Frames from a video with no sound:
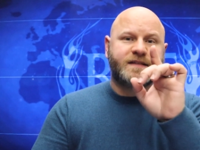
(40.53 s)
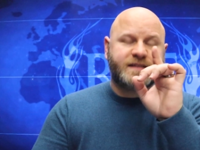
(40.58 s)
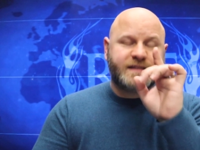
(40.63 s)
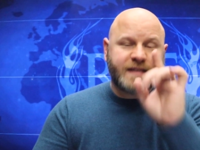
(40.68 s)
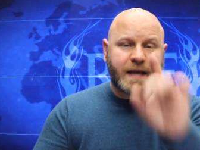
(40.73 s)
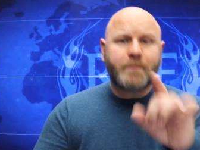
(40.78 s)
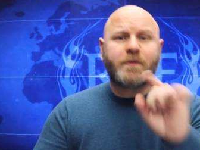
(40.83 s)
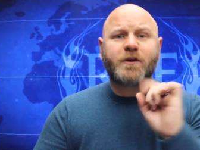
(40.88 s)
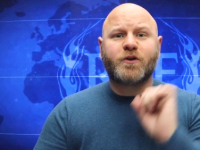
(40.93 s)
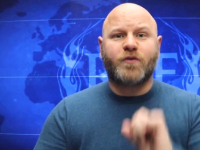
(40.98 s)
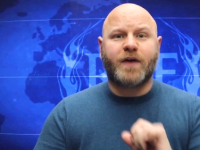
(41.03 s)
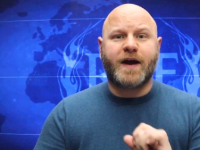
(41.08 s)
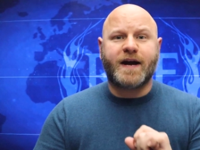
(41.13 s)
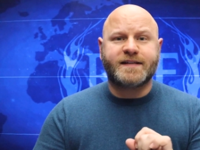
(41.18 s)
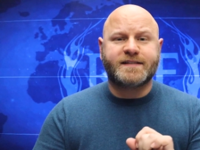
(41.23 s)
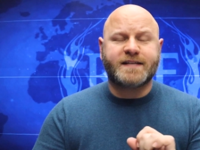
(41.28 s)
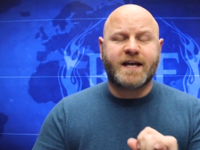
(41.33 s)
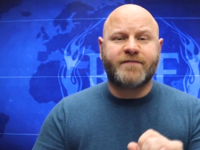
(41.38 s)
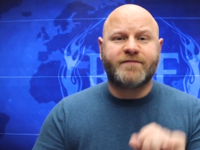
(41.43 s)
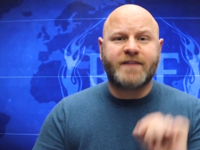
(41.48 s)

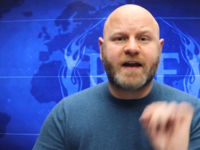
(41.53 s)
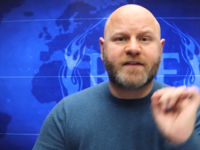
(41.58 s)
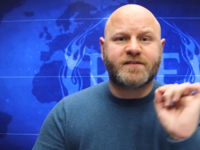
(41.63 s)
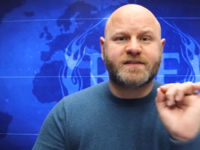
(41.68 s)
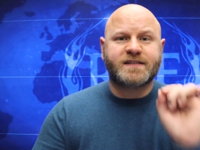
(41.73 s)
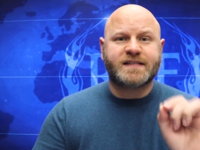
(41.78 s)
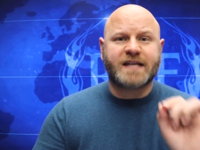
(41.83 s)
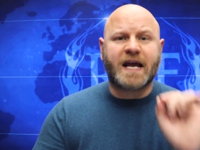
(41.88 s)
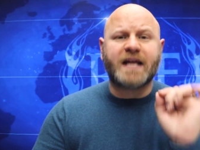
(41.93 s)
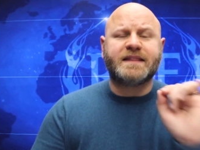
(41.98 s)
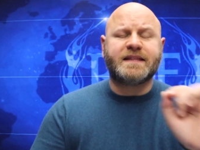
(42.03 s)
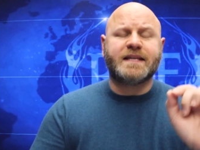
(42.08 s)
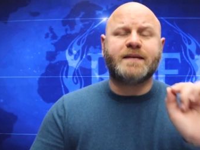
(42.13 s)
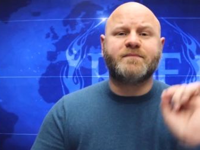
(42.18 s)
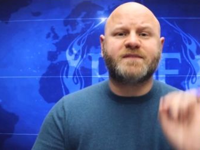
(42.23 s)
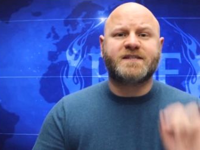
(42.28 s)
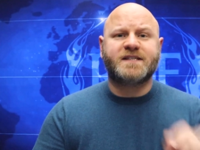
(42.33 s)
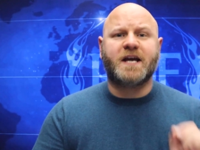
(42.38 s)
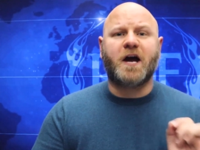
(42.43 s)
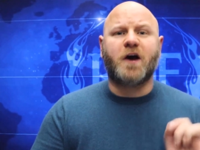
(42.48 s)
Democrats have now set
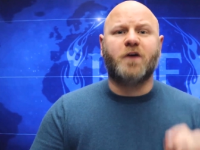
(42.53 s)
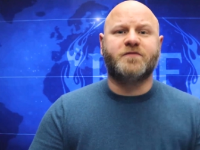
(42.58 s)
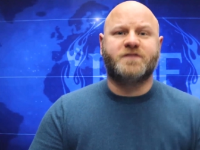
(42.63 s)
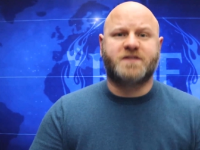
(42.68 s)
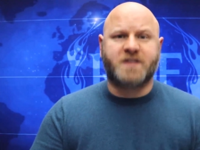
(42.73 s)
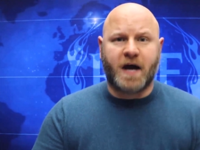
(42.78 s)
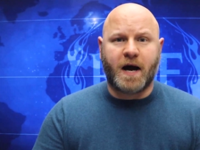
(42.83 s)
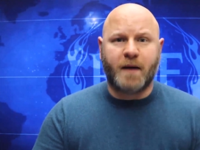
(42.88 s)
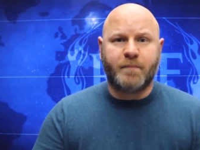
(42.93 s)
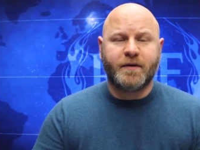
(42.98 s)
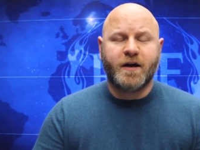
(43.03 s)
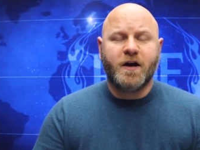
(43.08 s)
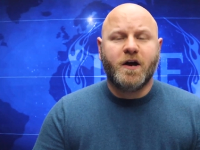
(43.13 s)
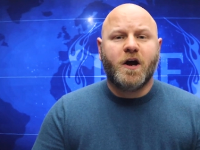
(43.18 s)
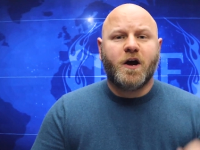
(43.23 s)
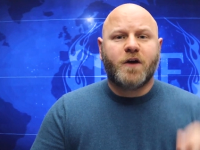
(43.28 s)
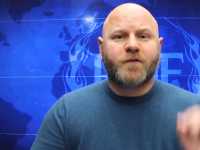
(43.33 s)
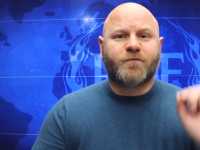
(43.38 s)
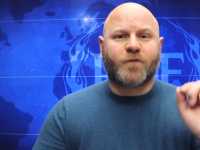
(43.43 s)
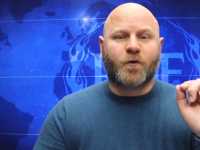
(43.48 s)
themselves up
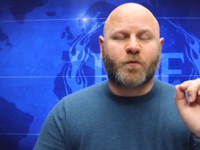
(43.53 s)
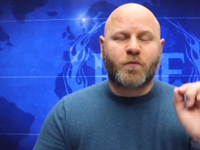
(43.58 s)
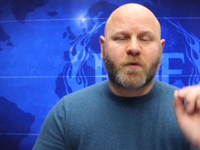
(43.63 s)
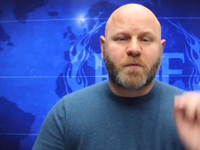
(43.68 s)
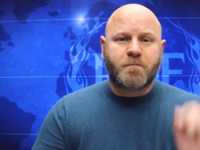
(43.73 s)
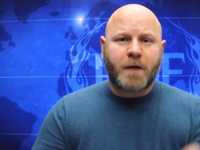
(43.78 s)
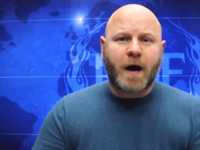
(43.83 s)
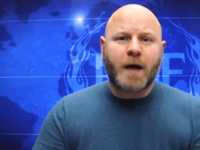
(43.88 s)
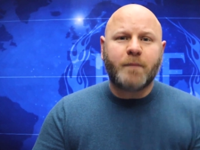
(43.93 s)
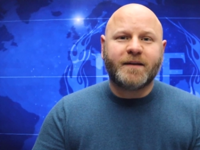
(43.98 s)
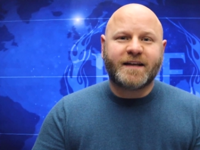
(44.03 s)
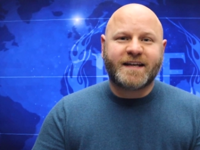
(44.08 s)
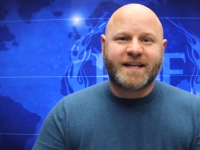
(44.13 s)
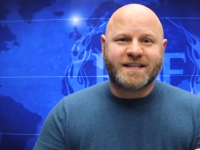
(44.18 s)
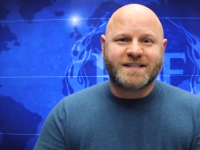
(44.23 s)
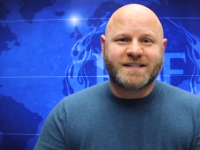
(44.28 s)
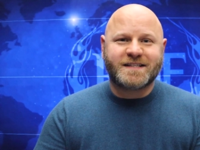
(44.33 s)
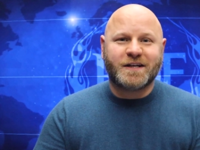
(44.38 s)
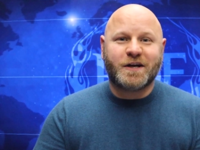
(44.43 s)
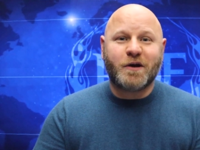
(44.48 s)
for
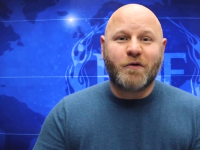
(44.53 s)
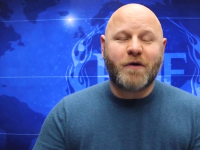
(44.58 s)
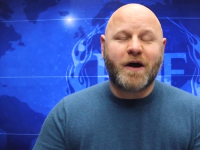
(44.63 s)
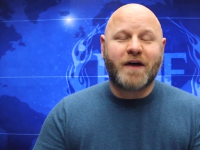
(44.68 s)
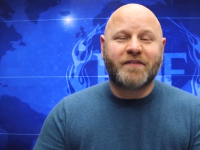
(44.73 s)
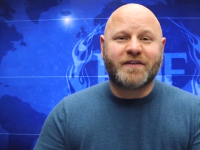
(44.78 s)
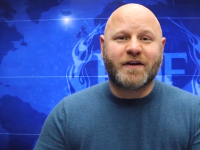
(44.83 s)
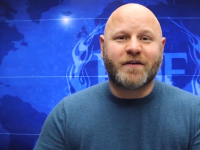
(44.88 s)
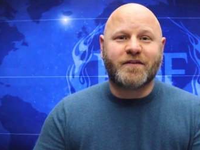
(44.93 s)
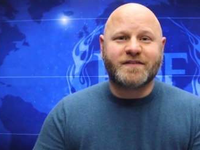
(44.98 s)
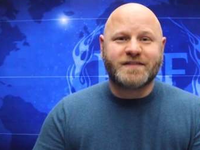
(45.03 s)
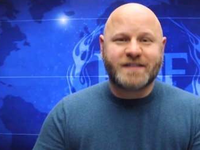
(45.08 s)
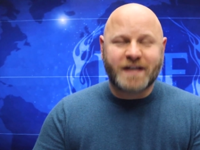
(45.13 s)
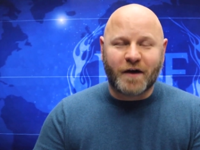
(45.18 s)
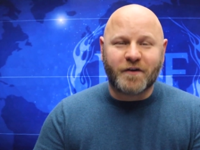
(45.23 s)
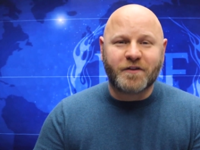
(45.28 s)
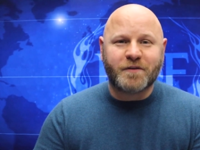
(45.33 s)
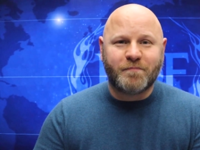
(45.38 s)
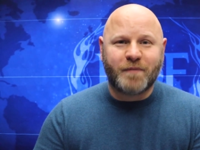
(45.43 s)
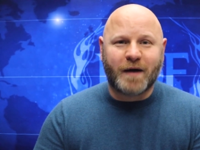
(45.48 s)
Republicans to go out there and
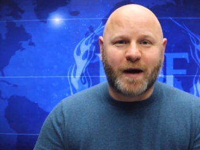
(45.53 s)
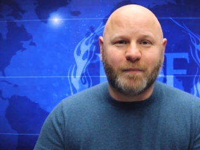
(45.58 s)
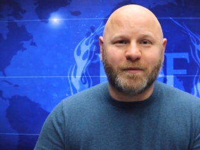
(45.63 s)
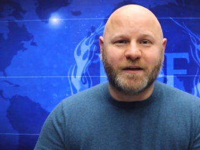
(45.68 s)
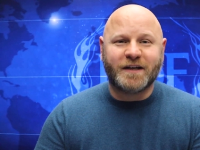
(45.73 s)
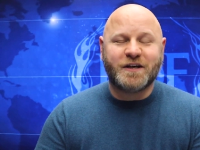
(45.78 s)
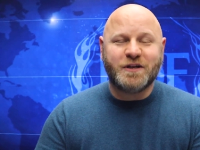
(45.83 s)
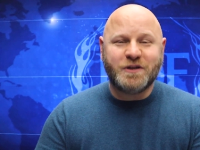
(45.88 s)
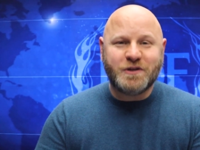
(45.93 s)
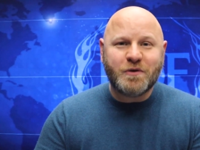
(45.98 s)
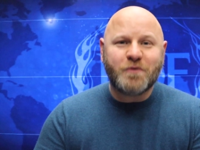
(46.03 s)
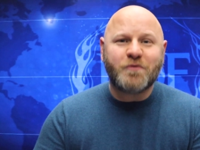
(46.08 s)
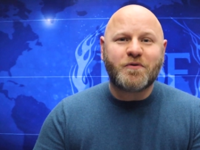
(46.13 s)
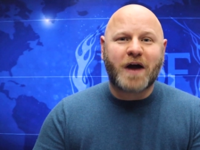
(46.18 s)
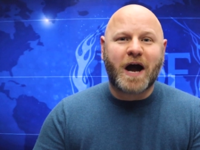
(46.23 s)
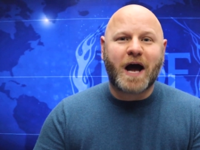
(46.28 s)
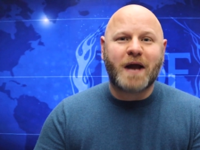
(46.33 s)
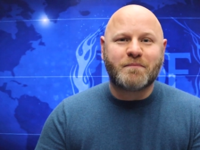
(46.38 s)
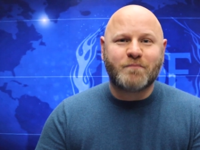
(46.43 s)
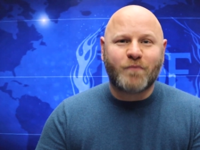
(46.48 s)
tell the public, you
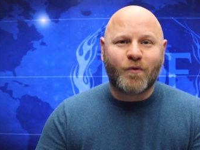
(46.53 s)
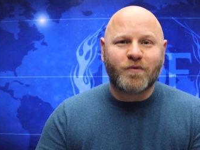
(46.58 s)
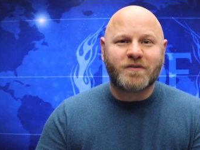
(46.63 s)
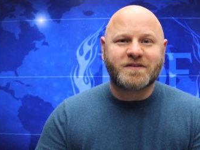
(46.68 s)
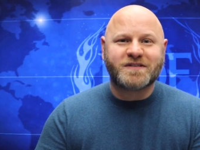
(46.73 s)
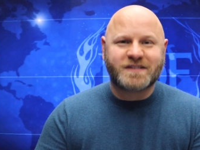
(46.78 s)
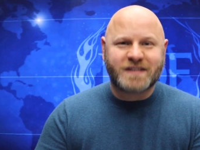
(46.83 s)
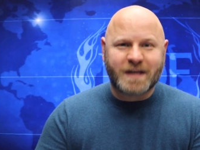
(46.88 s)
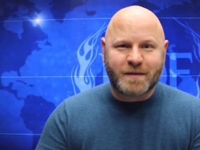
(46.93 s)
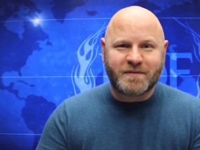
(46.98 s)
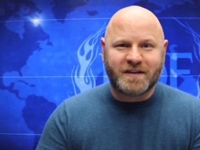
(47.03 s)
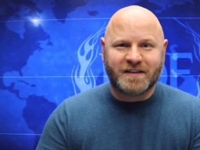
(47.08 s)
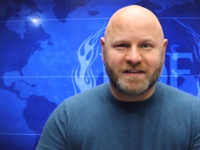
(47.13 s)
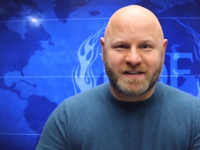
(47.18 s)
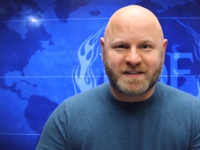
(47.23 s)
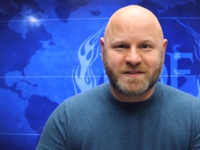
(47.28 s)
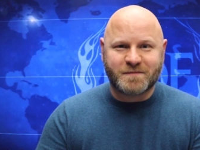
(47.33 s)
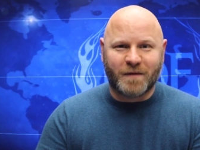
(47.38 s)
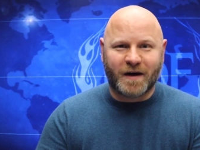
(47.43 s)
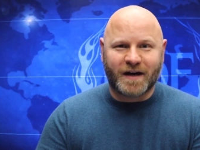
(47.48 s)
got more
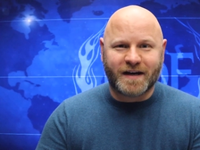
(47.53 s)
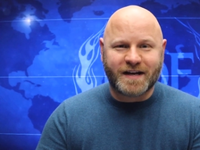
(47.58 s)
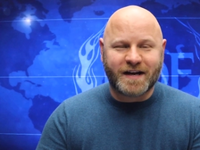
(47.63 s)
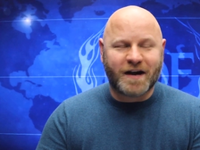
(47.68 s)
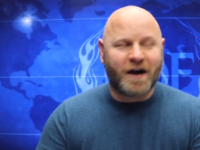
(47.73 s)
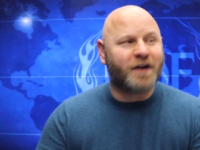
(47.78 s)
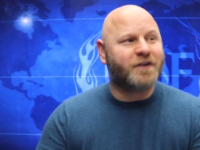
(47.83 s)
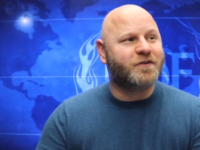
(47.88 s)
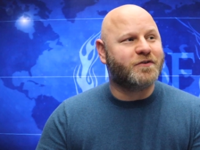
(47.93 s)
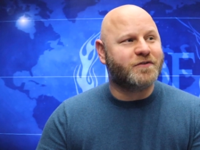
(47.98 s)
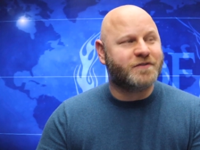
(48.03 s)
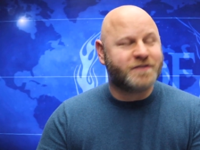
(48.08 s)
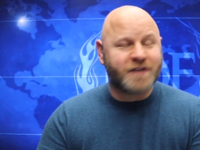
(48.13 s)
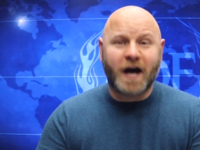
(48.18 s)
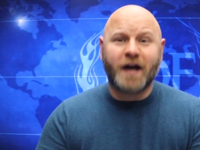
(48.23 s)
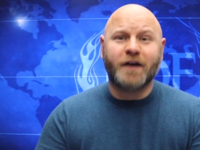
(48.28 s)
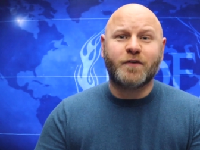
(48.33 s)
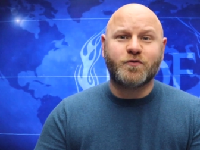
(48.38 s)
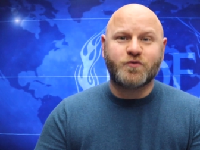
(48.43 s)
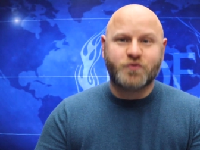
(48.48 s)
stimulus money under
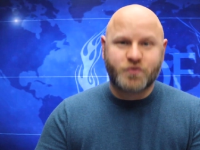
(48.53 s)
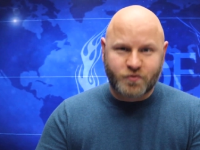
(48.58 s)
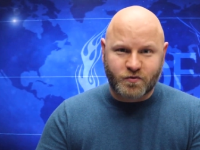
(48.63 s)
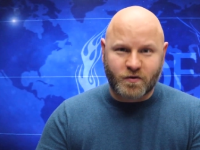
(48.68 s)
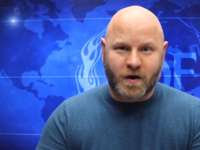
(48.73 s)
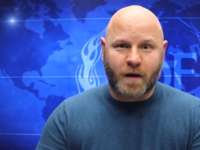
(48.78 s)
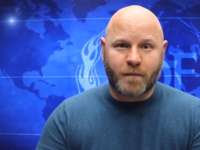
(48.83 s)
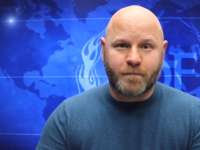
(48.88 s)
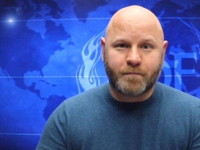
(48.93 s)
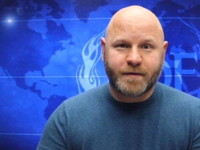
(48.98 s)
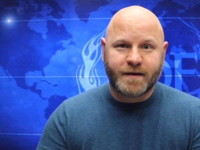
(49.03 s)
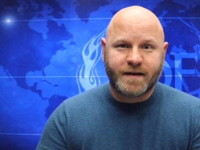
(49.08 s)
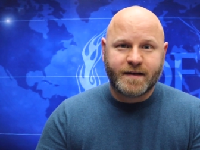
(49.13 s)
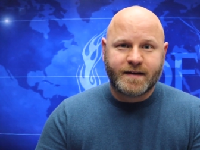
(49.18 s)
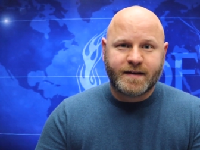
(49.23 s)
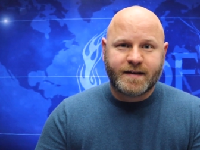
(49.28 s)
Donald Trump,